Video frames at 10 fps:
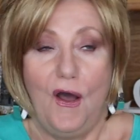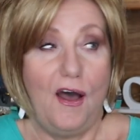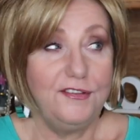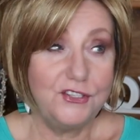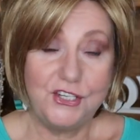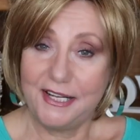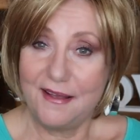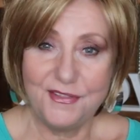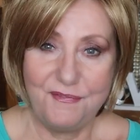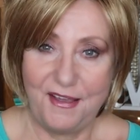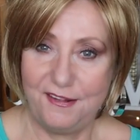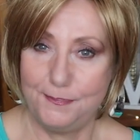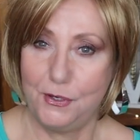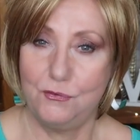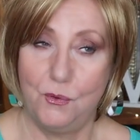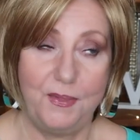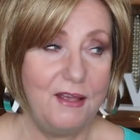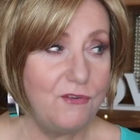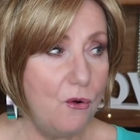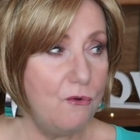Also, check out the Facebook group. They
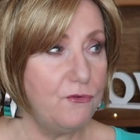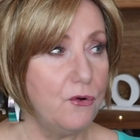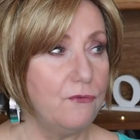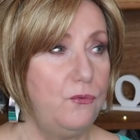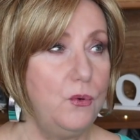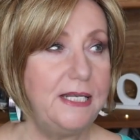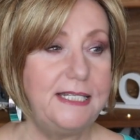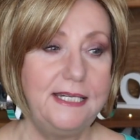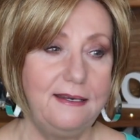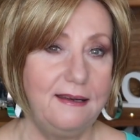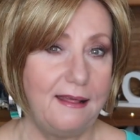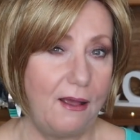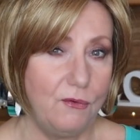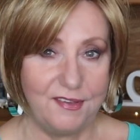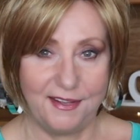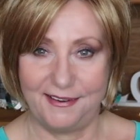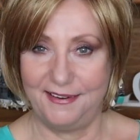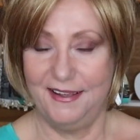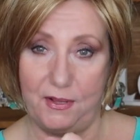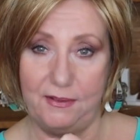have over
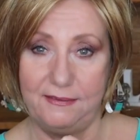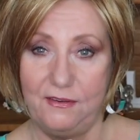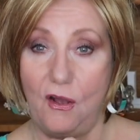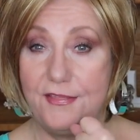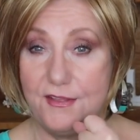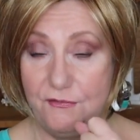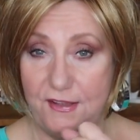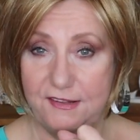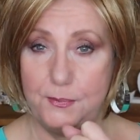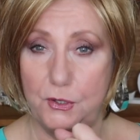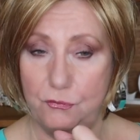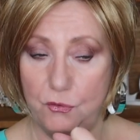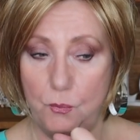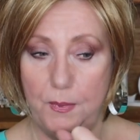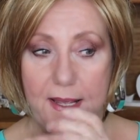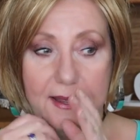14,000 people on their Facebook group.